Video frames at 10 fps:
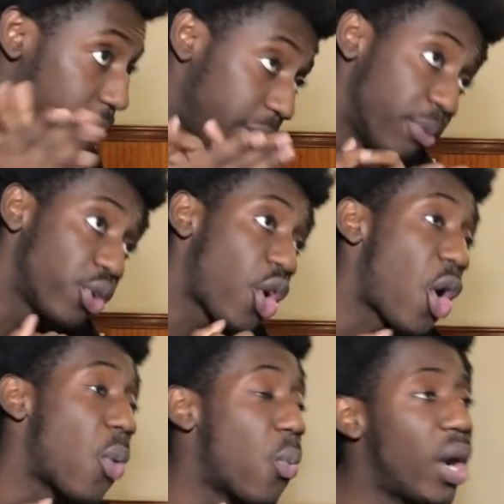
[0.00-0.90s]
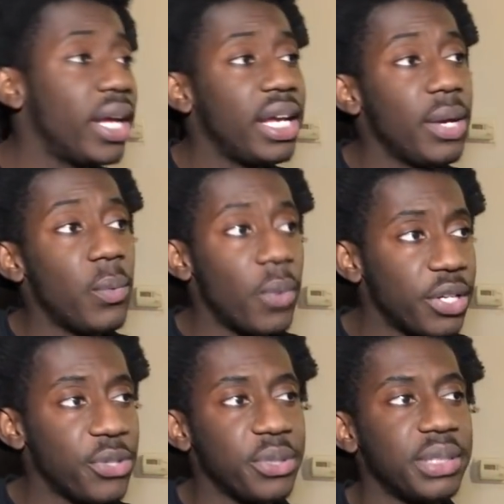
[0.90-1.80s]
people call one-hit
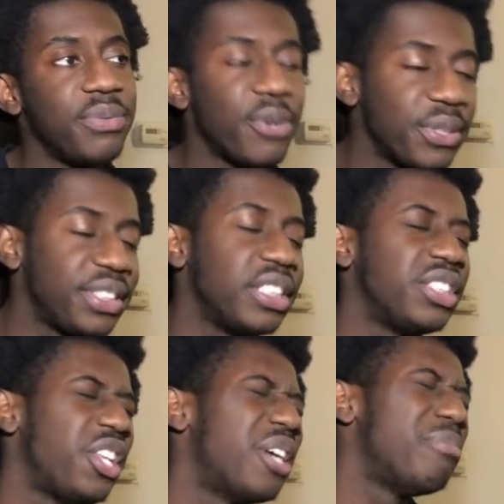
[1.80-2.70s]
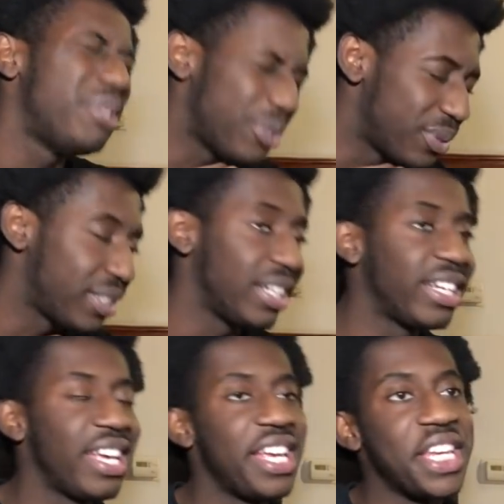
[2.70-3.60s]
wonders versus their music.
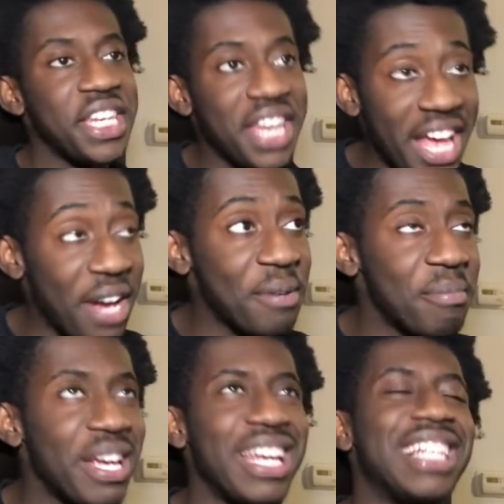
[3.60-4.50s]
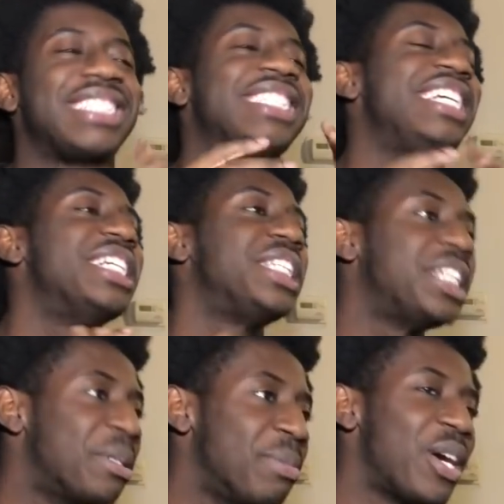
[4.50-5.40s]
Now, man, I seen the
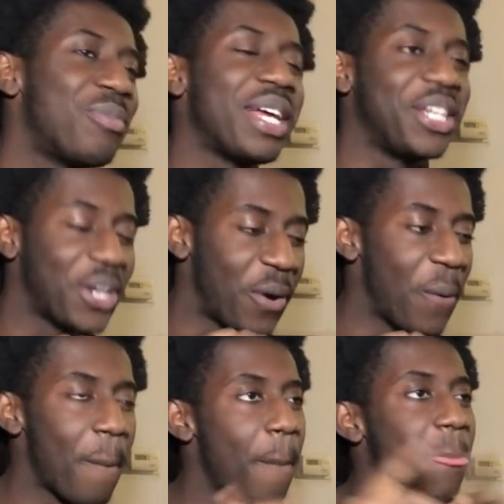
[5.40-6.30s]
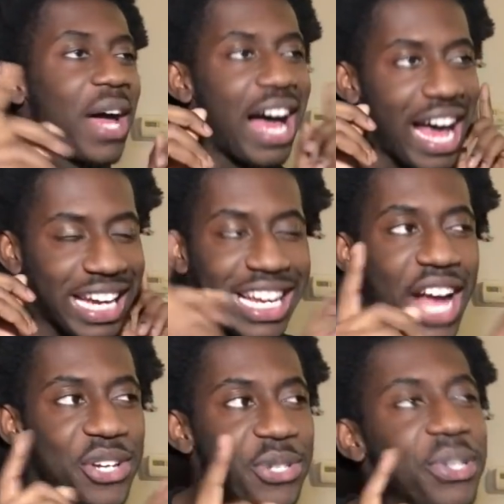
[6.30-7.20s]
thumbnail, I'm like, yo, I
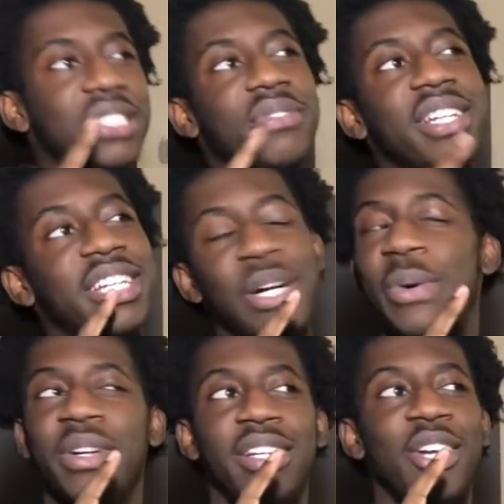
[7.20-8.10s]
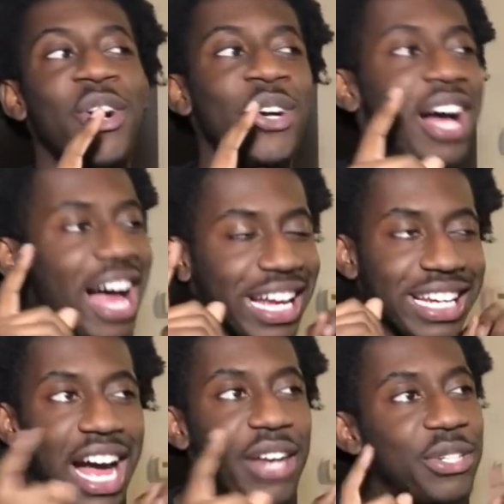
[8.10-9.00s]
gotta do this video. I
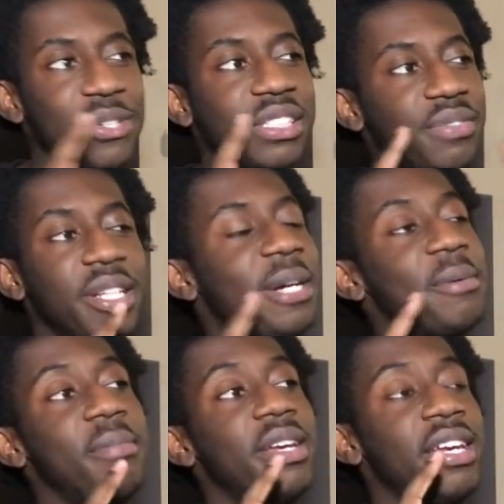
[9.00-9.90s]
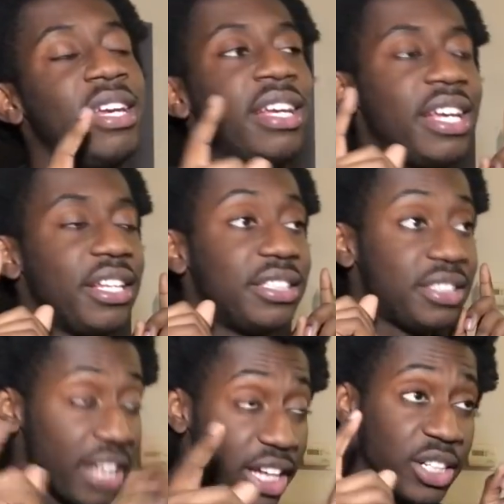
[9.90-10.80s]
gotta do this video, man.
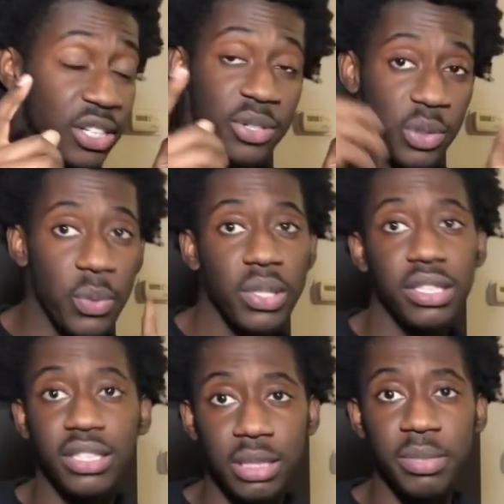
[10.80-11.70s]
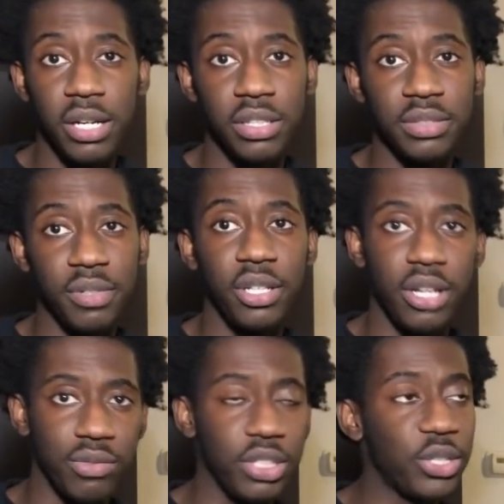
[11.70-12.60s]
Tecca was the thumbnail of this video
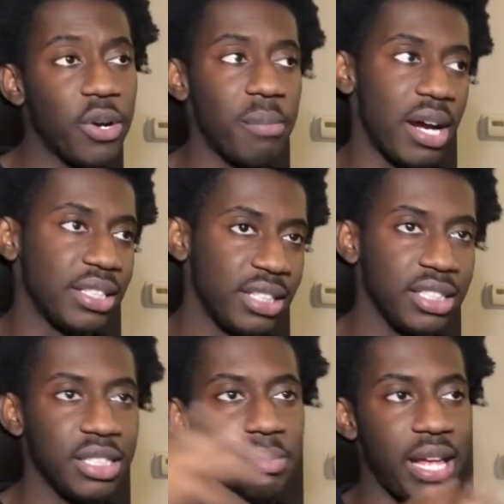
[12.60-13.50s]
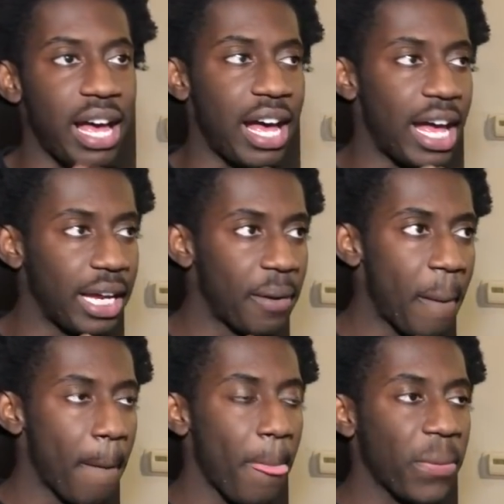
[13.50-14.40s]
that really caught my attention. I'm like, all right,
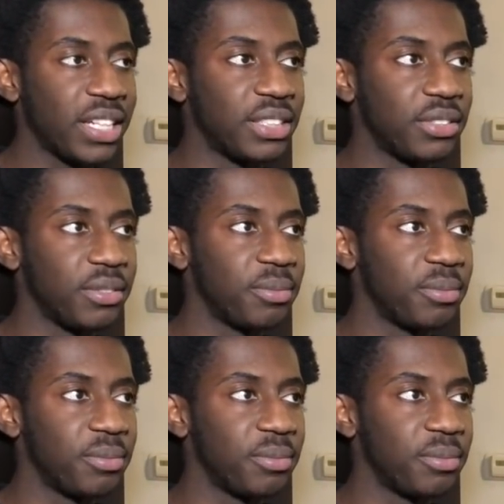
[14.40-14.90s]
because